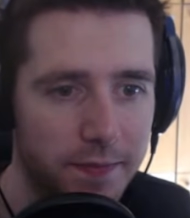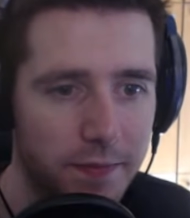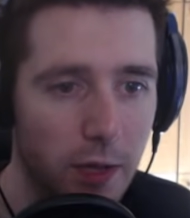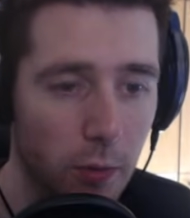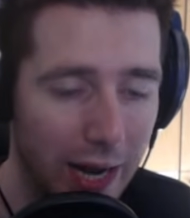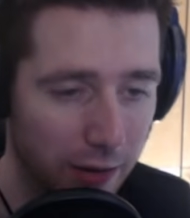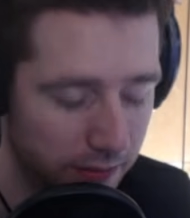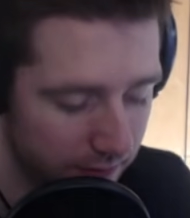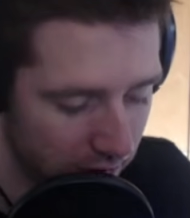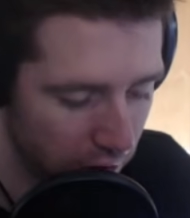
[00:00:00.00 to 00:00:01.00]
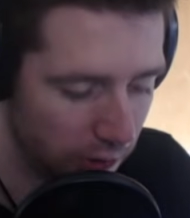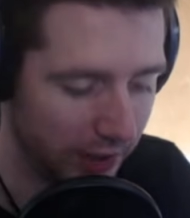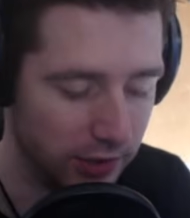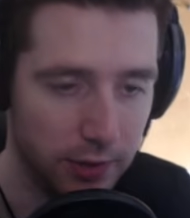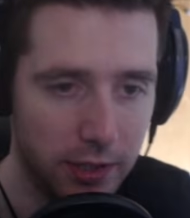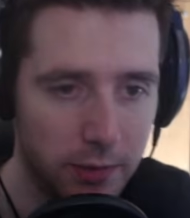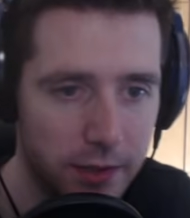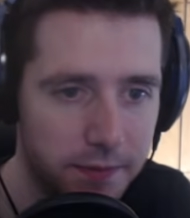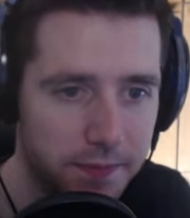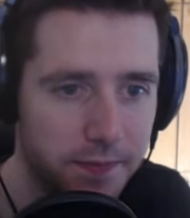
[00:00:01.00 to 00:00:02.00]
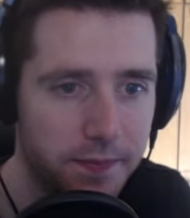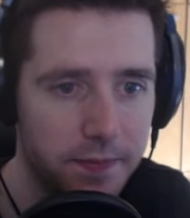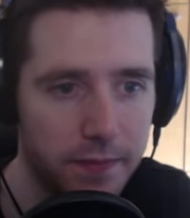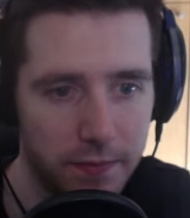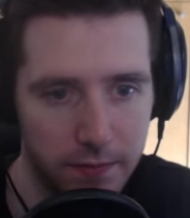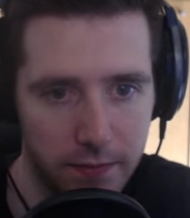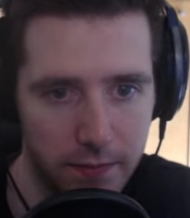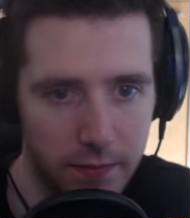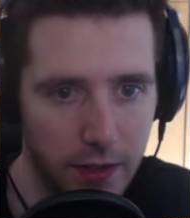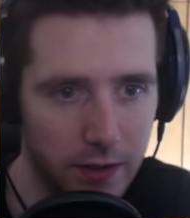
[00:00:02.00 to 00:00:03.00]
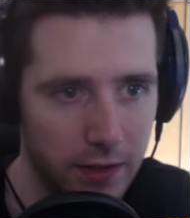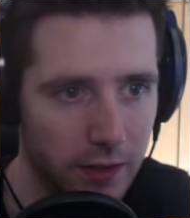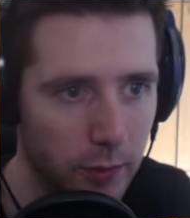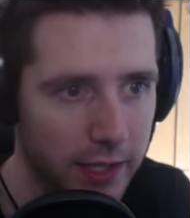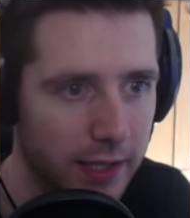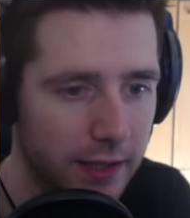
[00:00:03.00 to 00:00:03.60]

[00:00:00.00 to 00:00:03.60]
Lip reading: Oh wow. Straight into another one. Another Ludwig.